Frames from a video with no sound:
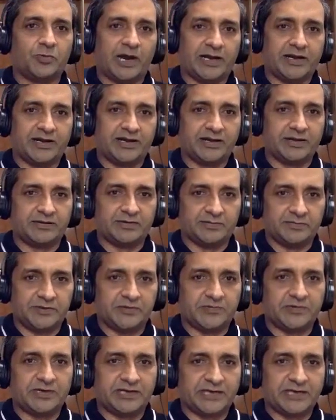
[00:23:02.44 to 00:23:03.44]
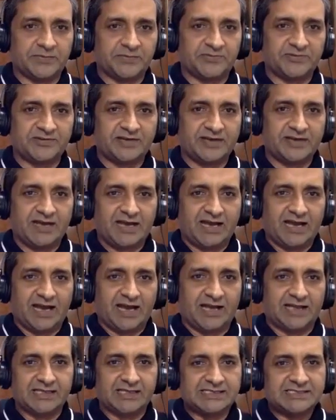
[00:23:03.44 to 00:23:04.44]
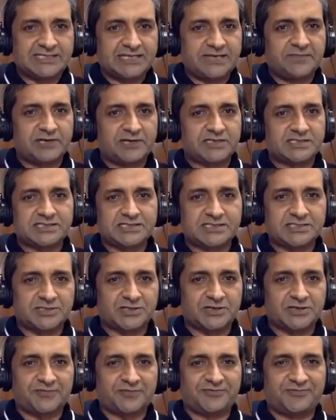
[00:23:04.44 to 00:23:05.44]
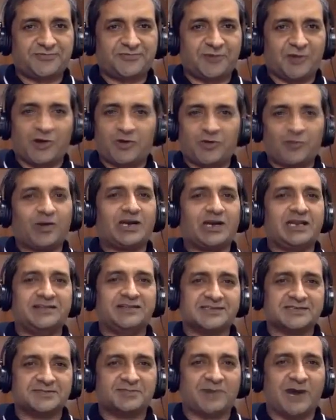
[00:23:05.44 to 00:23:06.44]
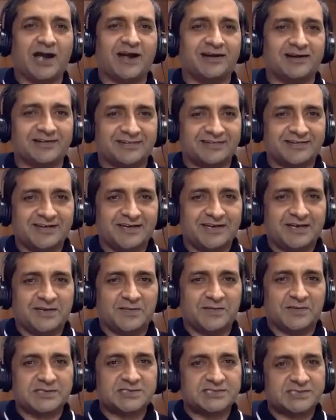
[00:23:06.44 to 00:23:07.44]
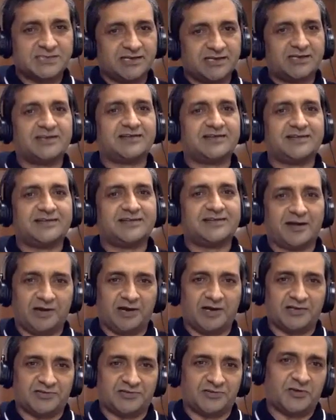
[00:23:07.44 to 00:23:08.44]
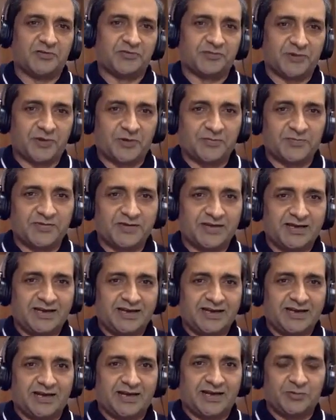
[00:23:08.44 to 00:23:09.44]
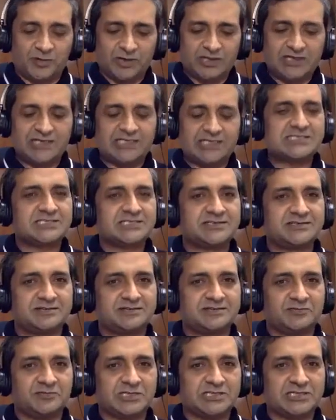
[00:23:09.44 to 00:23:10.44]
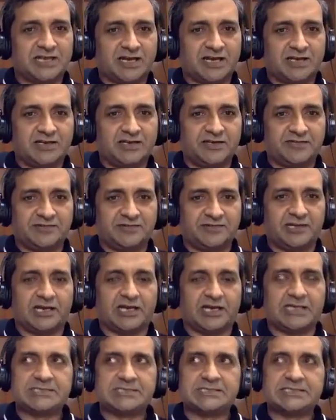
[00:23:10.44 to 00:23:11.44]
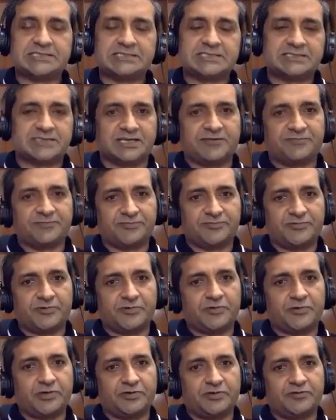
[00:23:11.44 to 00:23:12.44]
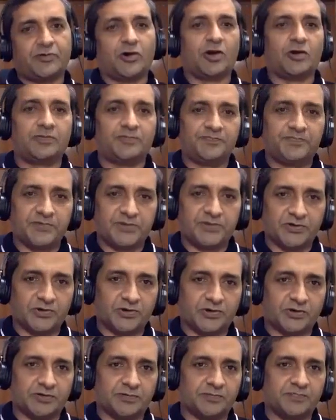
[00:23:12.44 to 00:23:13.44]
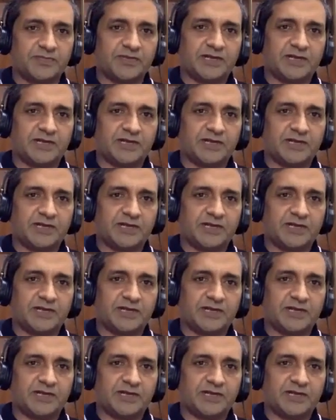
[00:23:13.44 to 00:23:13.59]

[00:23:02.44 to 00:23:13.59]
binding between teams. And this team consists of not only the buyer, but seller is also involved. And one lesson which I have realized is if you involve your,